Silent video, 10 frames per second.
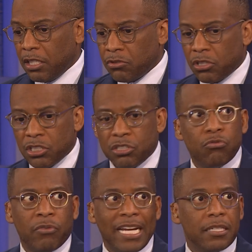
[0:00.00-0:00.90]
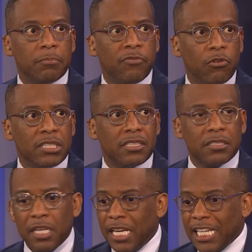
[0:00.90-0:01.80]
those aren't just two random
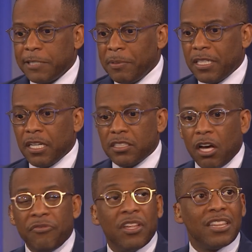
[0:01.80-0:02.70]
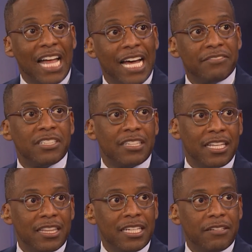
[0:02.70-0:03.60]
voices is because of the lives that they
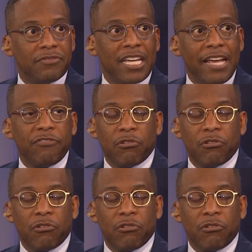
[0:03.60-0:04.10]
live. They have